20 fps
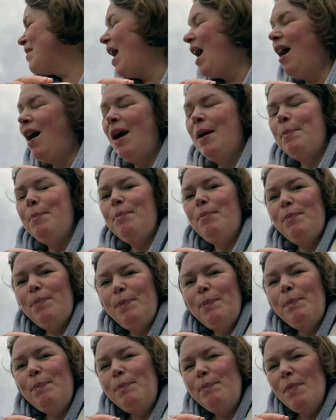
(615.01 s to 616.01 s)
I
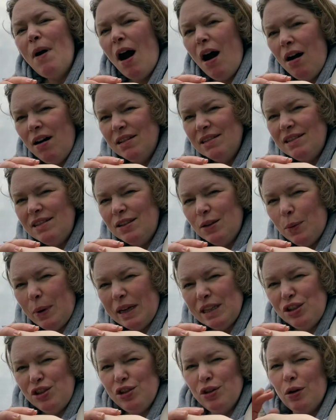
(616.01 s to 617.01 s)
asked a
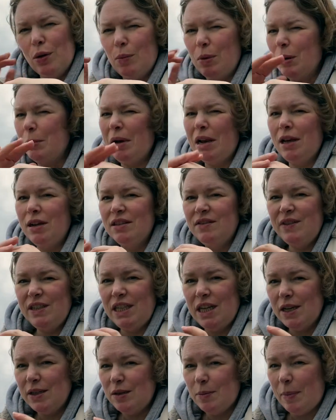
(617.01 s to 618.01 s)
question on one of my last
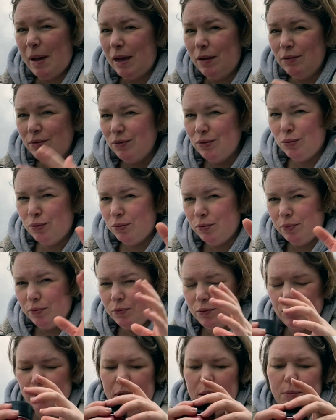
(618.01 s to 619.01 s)
videos about
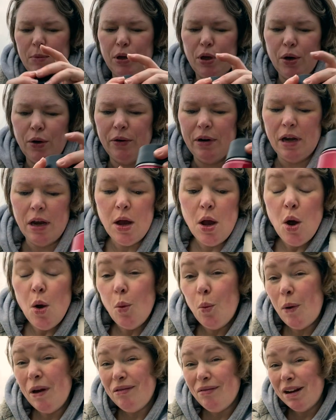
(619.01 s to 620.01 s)
green manure and
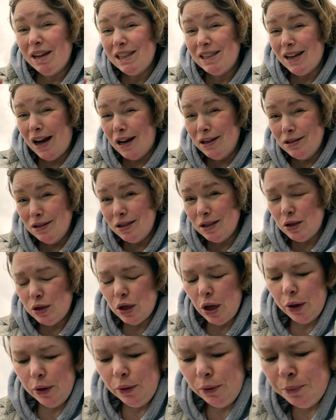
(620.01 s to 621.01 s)
whether I could
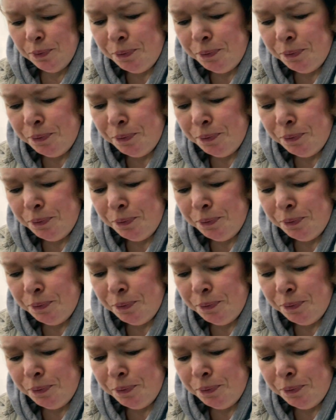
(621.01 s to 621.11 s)
undersow.